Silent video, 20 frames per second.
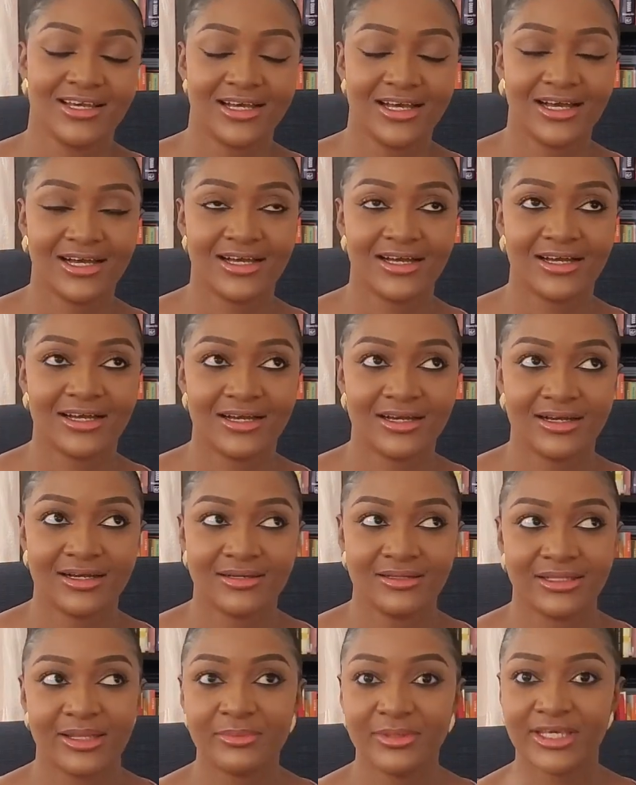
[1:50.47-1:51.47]

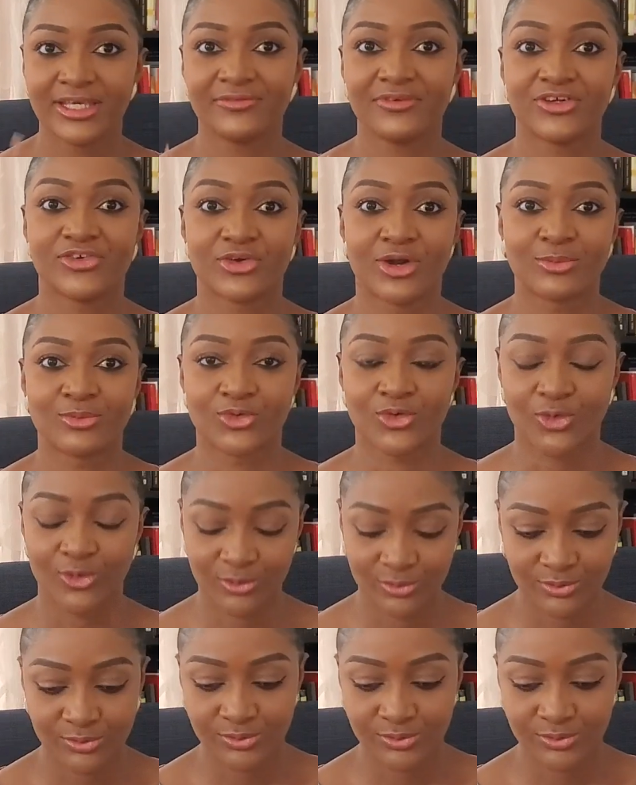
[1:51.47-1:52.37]
let me give a drum roll.